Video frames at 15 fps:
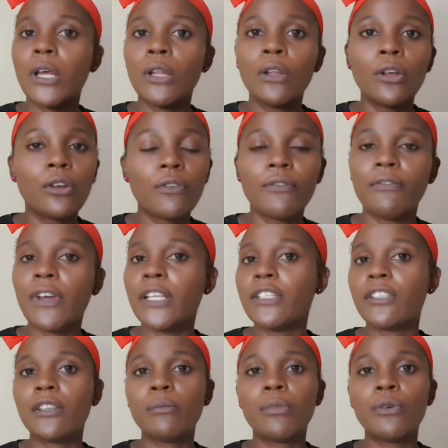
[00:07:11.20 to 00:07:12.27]
a lot of
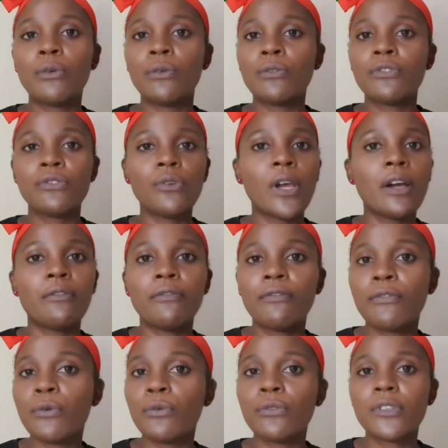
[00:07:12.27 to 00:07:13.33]
vegetables, you have
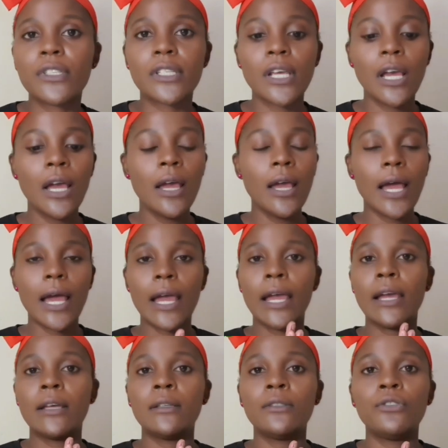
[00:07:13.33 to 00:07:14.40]
fruits,
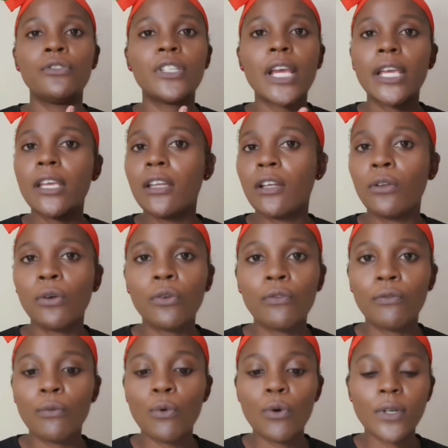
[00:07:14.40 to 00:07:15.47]
and you take in a lot
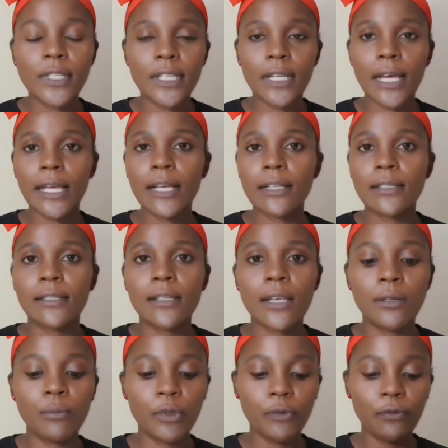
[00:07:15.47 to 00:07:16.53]
of water, like I
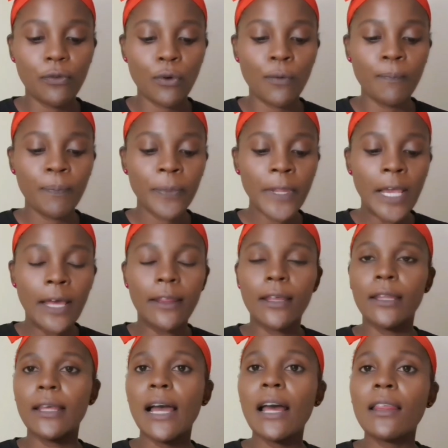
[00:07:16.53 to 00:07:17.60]
said before.
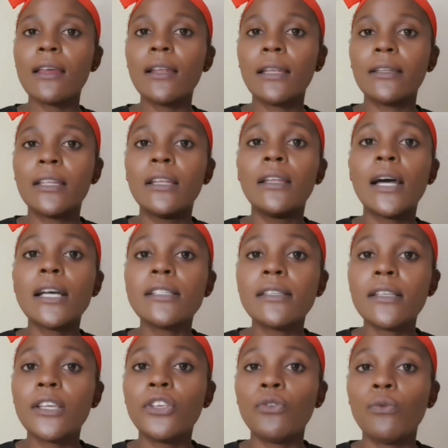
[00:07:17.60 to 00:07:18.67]
Then the last
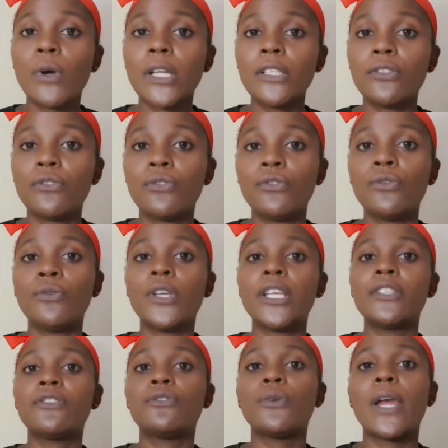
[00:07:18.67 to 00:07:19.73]
thing you want to do
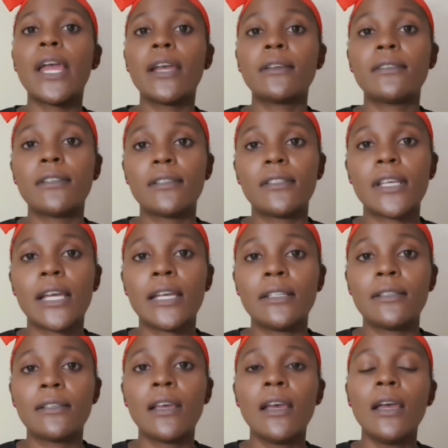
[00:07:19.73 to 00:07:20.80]
is to
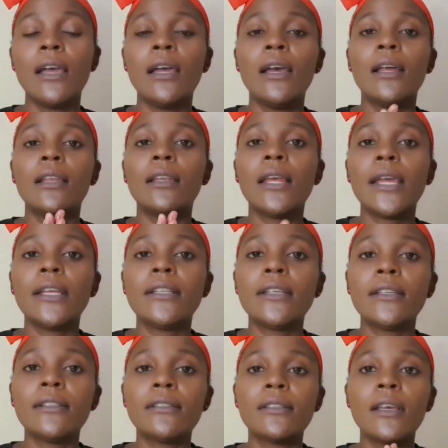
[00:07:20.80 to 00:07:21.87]
exercise.
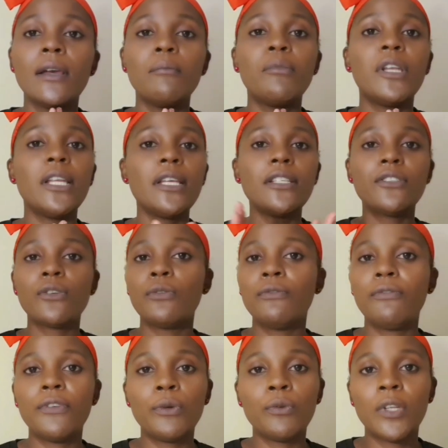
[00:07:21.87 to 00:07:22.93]
Ladies, please
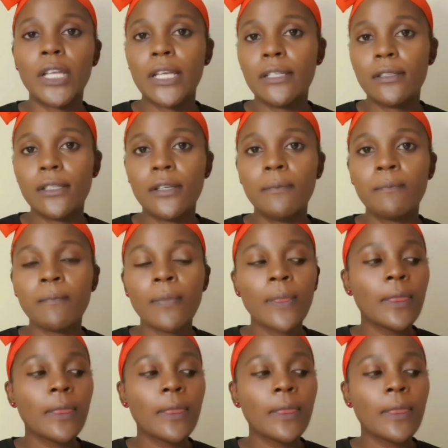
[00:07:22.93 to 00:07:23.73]
don't feel lazy.